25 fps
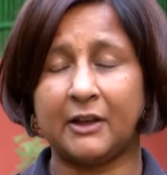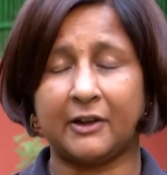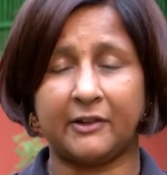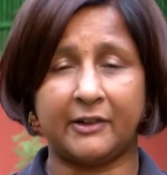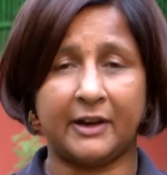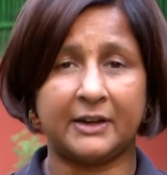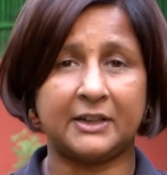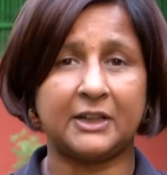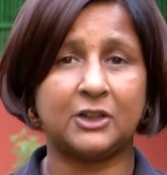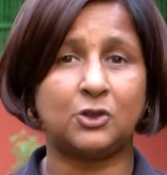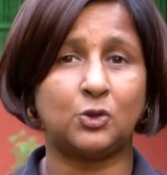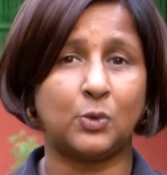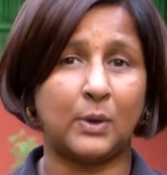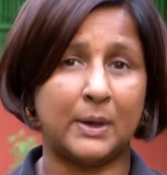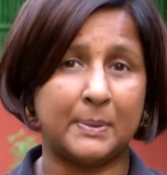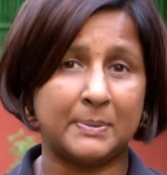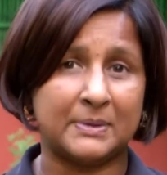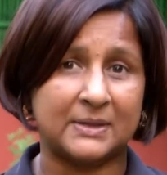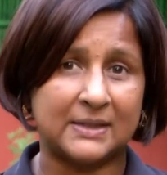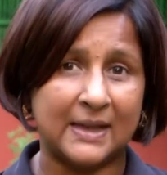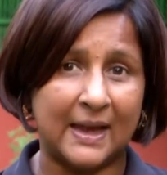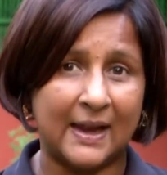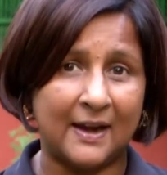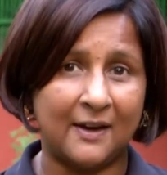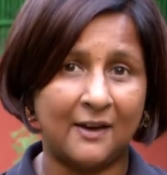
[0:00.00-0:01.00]
the credit to
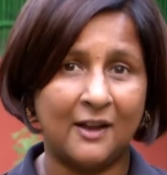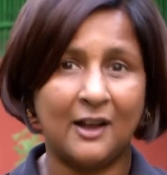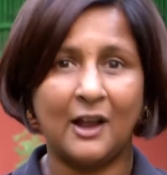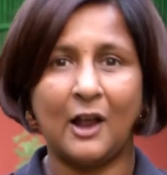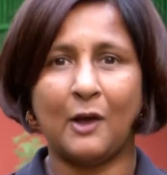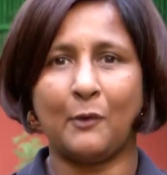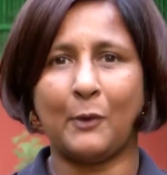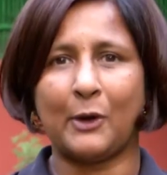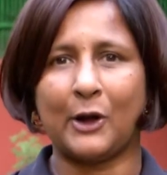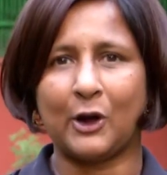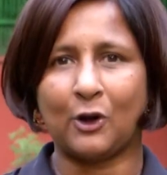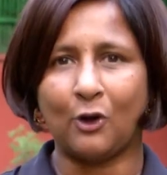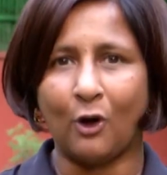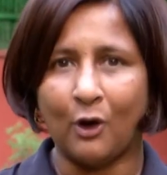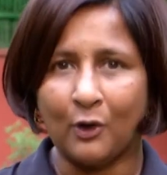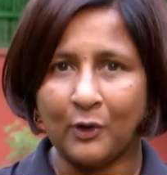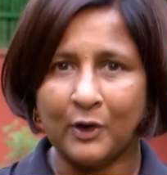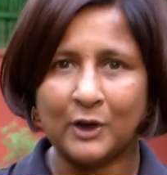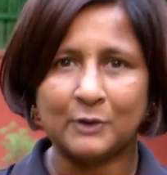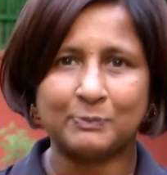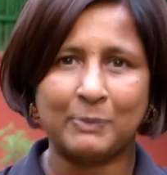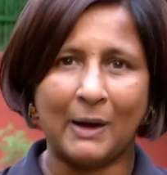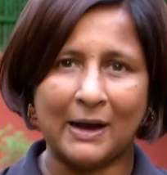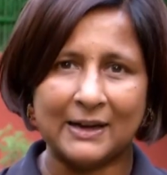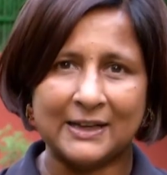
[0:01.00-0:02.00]
himself, but the
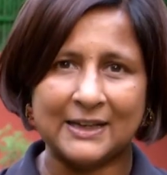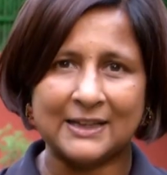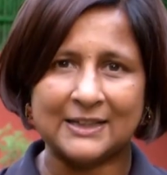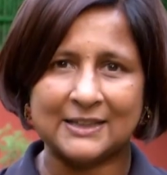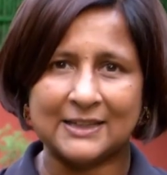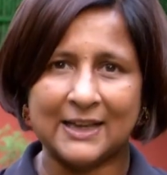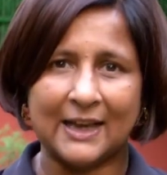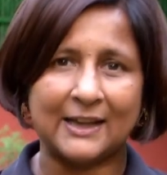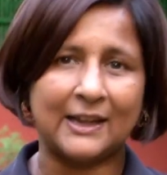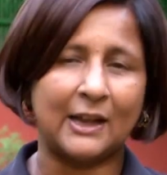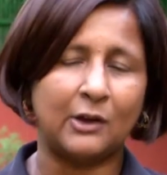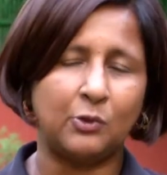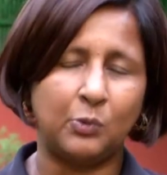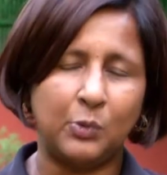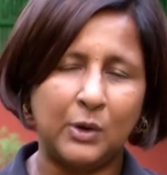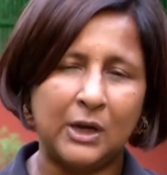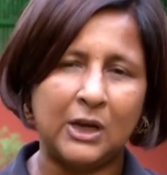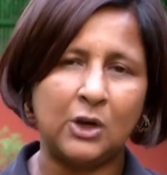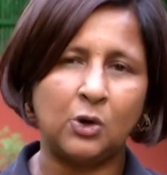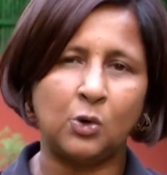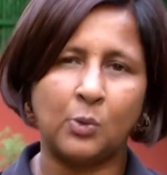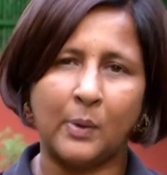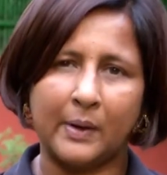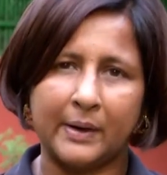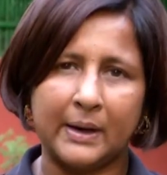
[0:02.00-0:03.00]
Congress party said that we
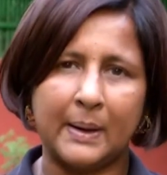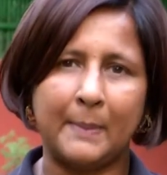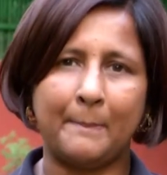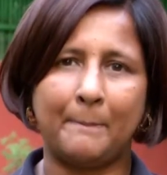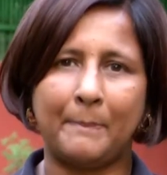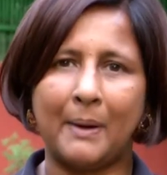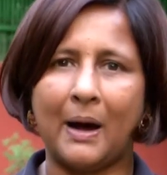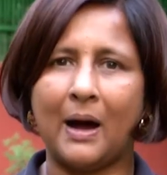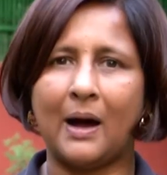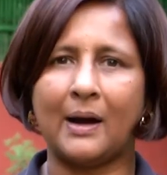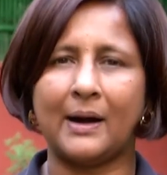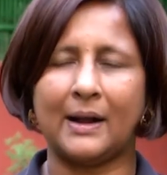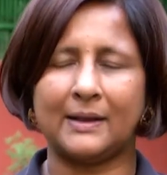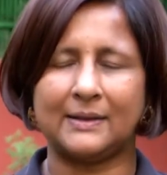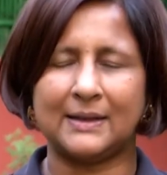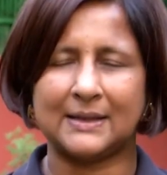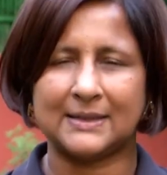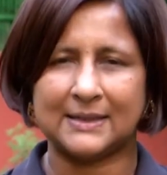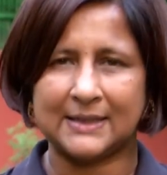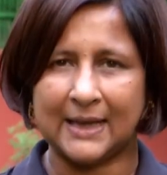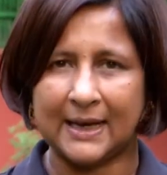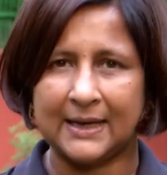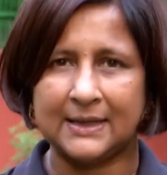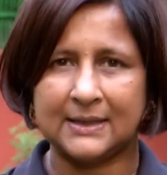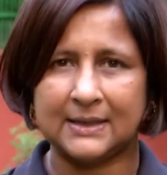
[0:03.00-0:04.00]
who were in power at the
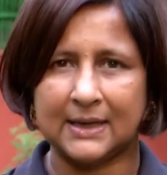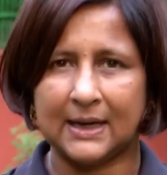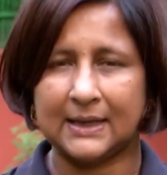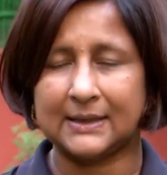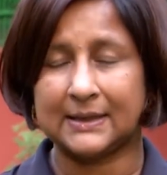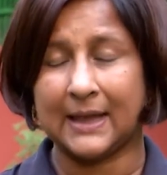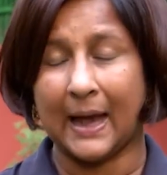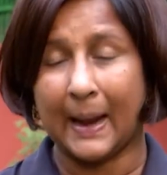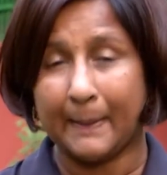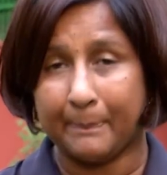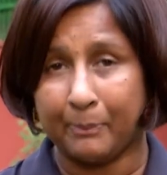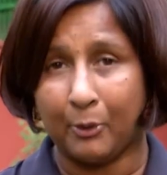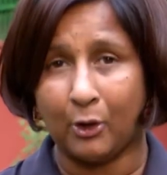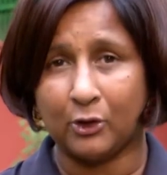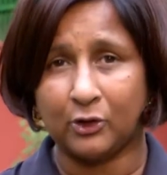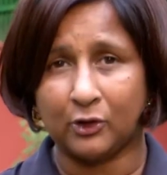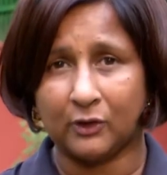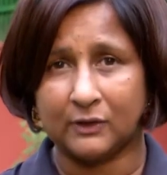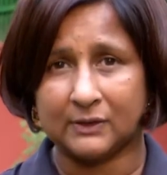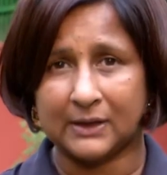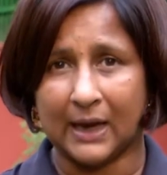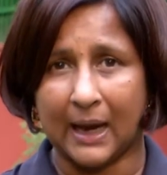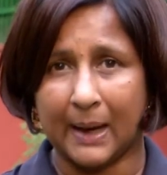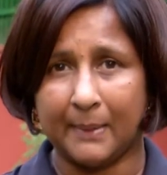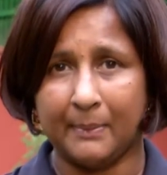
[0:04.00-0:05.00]
centre at that point
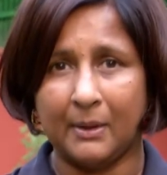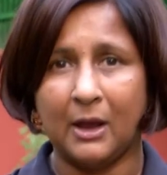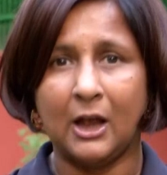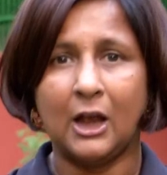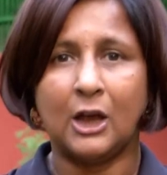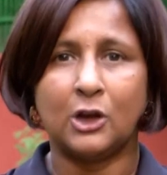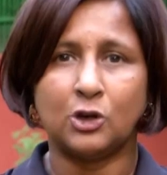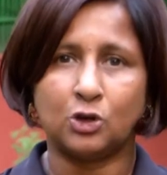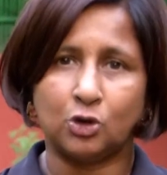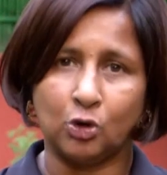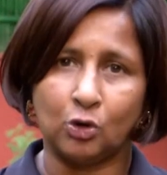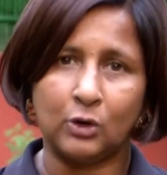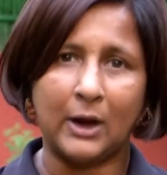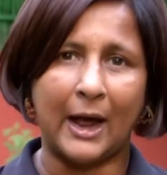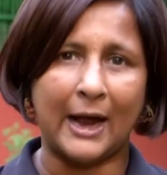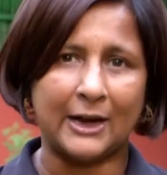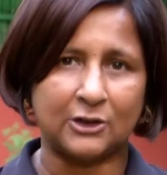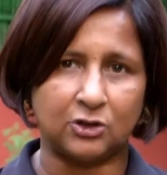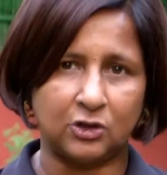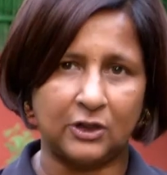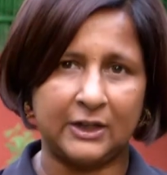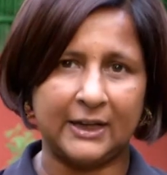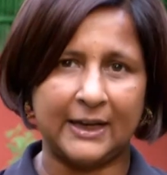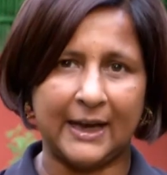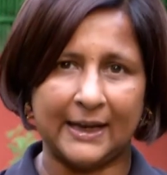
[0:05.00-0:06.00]
of time should
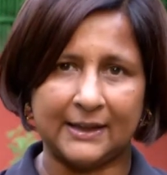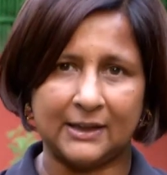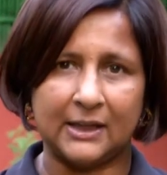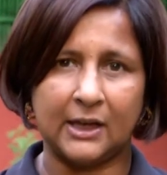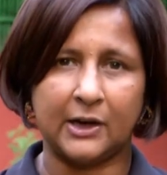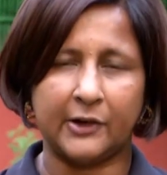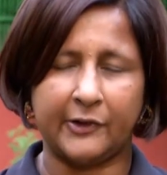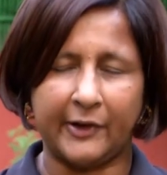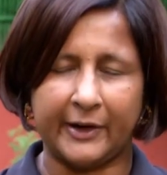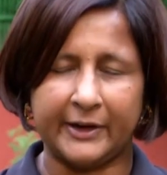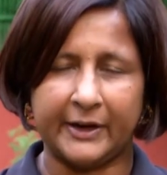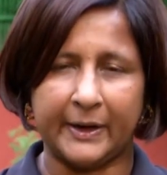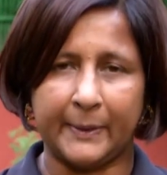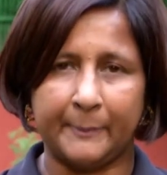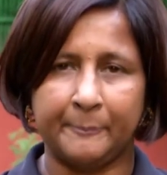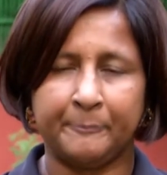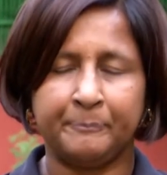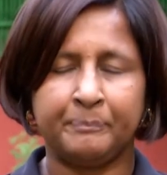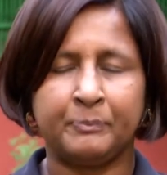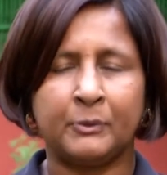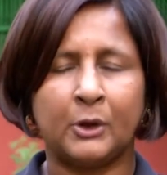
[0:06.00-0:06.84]
actually get the credit.